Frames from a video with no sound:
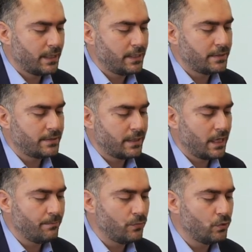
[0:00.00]
is
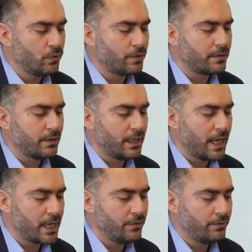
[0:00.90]
a more
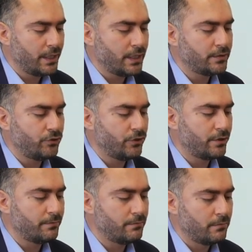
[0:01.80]
accurate
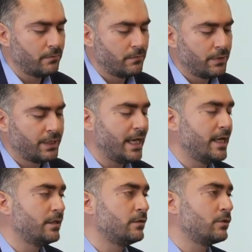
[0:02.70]
term
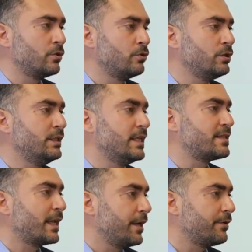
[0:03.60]
than
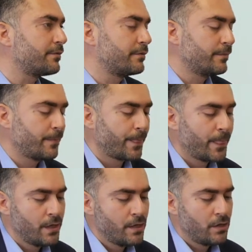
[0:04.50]
goodness, khair,
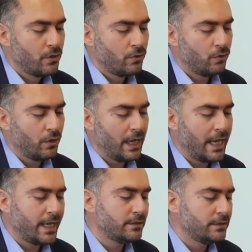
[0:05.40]

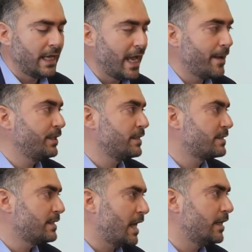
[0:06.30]
and happiness,
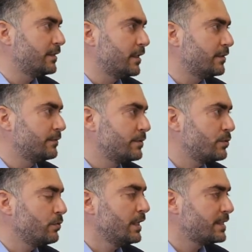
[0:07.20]
sa'ada.
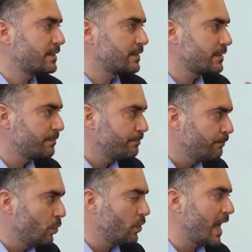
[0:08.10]
So it's
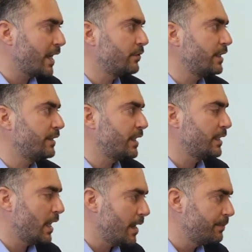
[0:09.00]
more accurate than
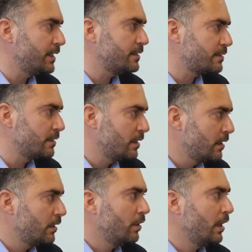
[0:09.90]
happiness
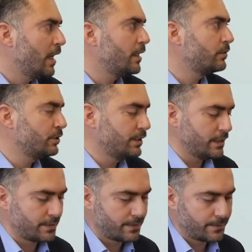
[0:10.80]
and
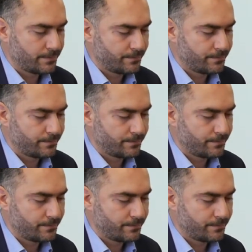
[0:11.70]
goodness.